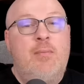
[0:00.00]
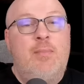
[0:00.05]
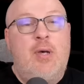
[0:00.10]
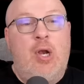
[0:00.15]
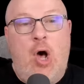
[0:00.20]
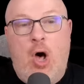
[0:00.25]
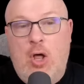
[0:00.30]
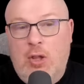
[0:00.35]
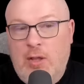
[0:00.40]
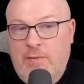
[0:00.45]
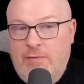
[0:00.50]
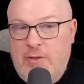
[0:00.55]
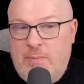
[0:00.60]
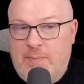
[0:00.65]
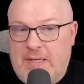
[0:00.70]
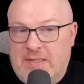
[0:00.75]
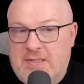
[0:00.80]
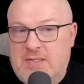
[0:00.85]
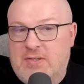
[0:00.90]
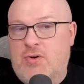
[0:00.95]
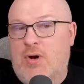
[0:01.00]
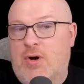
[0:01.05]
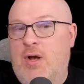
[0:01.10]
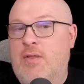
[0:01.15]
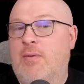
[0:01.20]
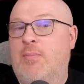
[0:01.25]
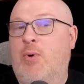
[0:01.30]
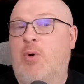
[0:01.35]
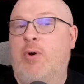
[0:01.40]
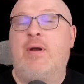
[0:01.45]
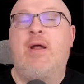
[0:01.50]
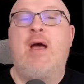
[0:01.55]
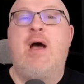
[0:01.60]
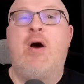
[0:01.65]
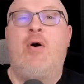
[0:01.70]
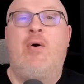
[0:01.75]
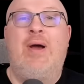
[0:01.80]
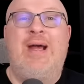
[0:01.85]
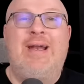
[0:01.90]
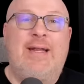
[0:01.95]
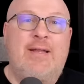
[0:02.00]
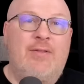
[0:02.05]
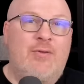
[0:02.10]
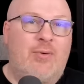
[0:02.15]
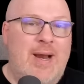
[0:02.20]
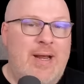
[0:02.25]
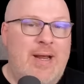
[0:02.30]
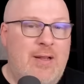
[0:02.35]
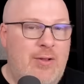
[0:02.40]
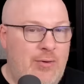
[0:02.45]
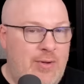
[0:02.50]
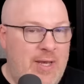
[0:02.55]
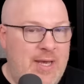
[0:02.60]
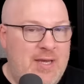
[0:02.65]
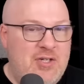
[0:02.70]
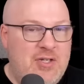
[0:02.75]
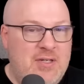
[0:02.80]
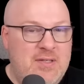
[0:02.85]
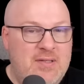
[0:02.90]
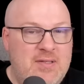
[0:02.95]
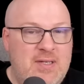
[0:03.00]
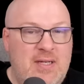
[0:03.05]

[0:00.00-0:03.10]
but all of the pieces are on the board now and in the right locations,